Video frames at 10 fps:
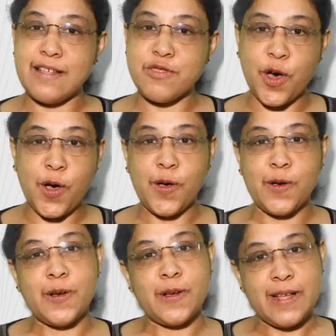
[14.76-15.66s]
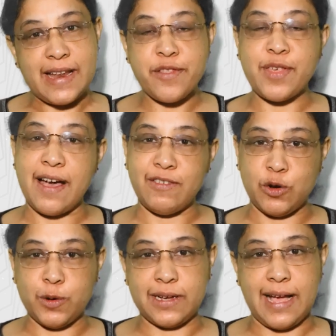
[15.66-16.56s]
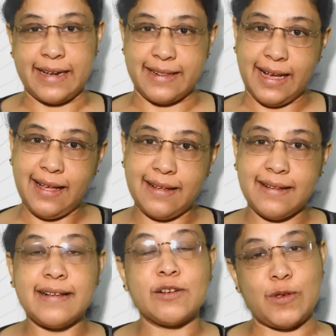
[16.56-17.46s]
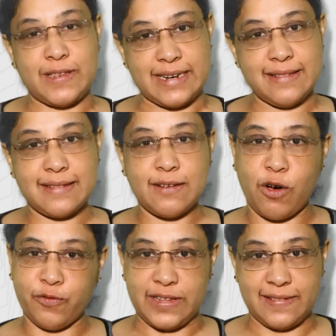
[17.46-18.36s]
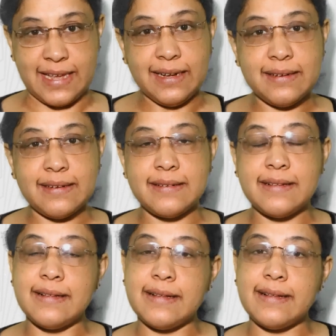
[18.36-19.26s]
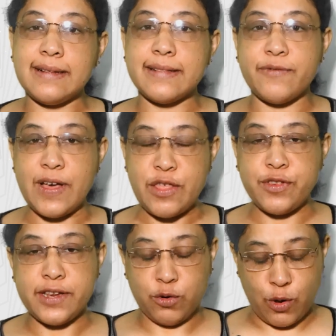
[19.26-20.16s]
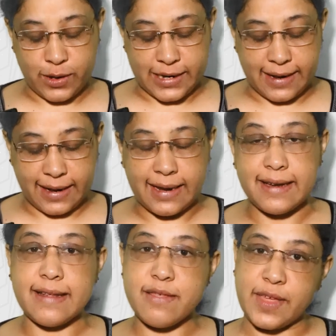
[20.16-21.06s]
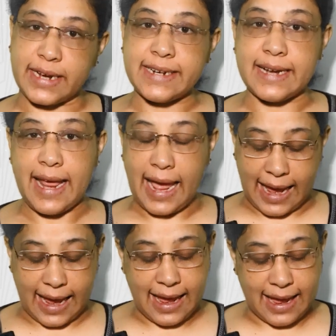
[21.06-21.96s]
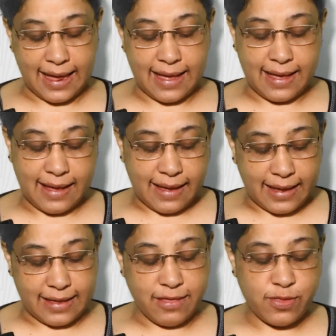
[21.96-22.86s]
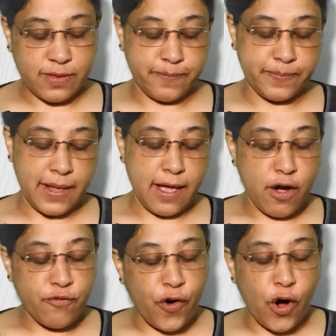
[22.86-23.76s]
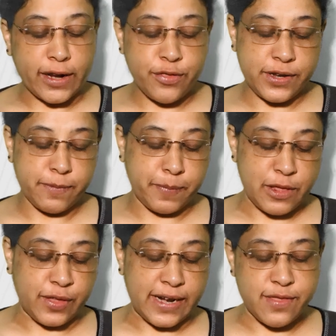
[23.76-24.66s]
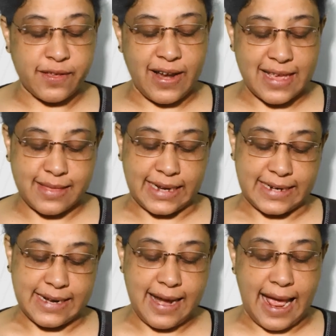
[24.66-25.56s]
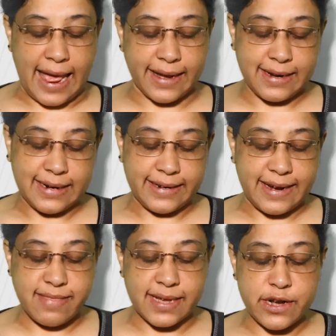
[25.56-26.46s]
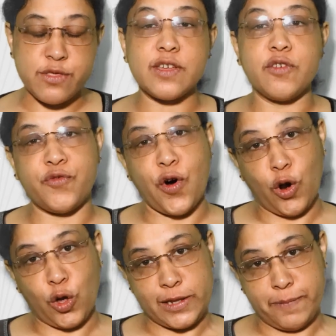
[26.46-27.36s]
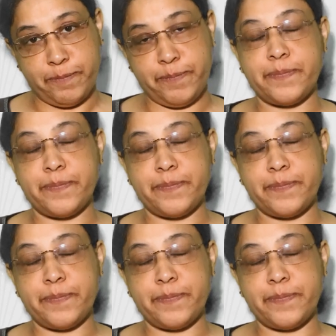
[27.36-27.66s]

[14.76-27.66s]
So, let's have a look at the questions of this year. The first question in section A is forest precede civilization and deserts follow them.